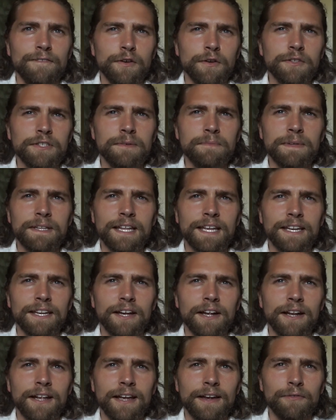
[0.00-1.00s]
something that
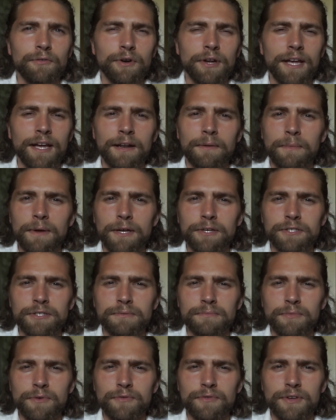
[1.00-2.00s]
not every
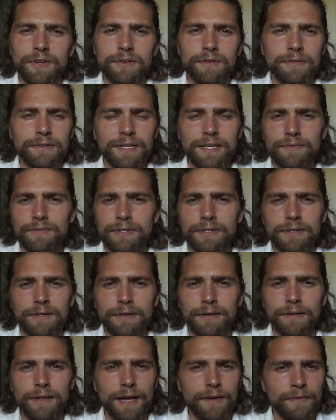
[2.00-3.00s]
animation movie or even
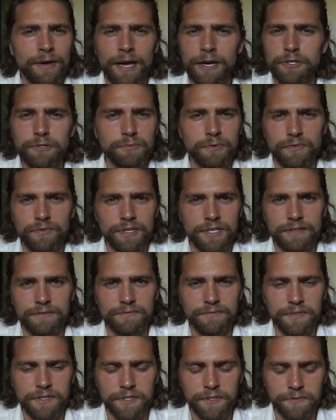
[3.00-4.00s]
a live action movie
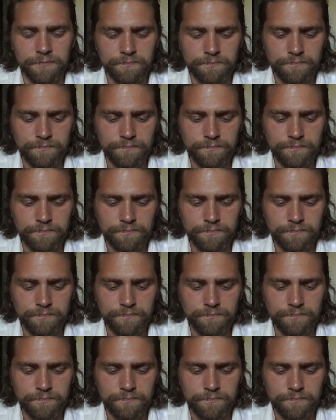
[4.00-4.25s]
can feel.